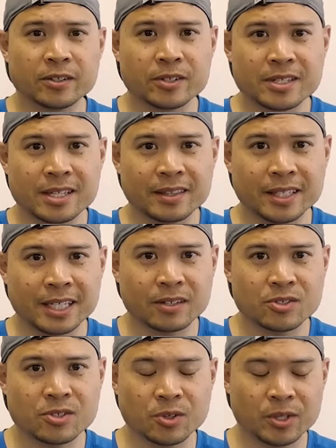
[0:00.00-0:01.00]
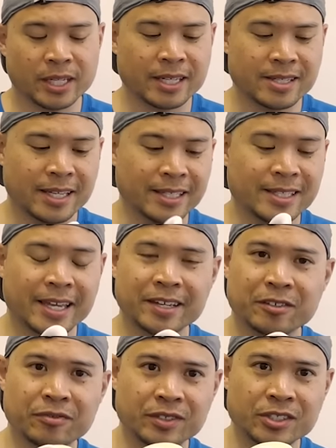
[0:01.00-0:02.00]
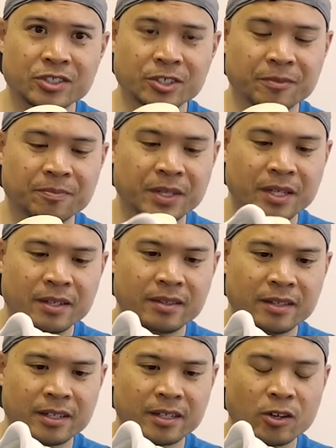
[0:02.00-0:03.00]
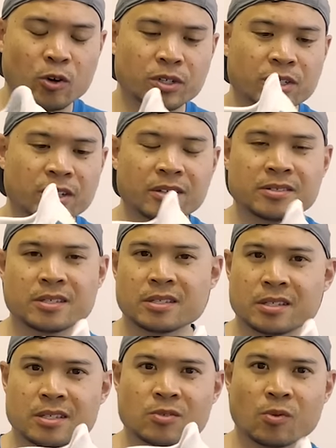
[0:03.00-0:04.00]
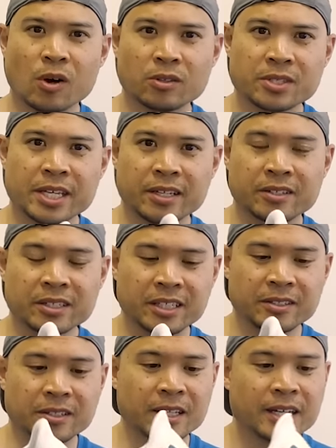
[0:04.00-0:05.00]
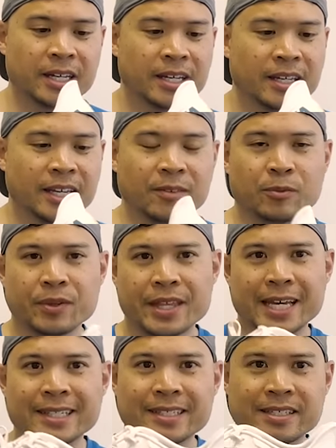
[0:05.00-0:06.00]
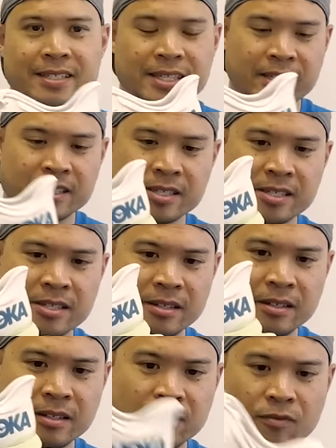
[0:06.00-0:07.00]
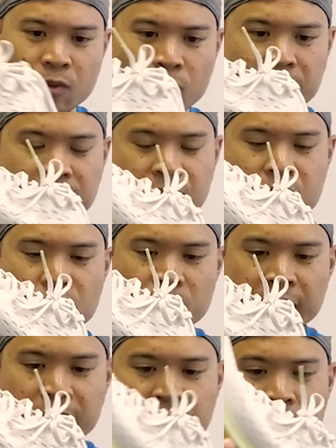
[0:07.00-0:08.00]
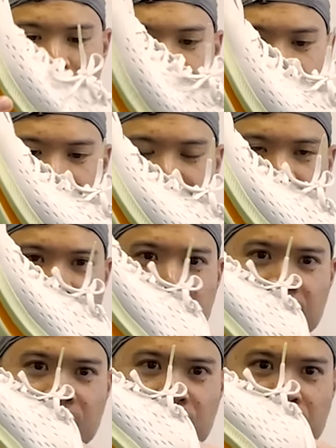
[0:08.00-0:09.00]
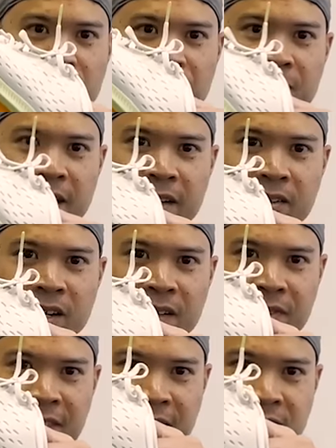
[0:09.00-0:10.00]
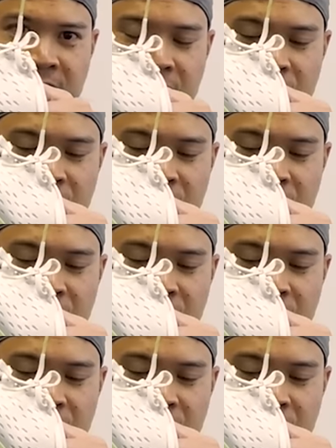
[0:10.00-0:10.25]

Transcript: notice that the outsole has a tail feature. The Hoka calls this the swallowtail heel, and what that does is, for a heel striker, you'd come down on this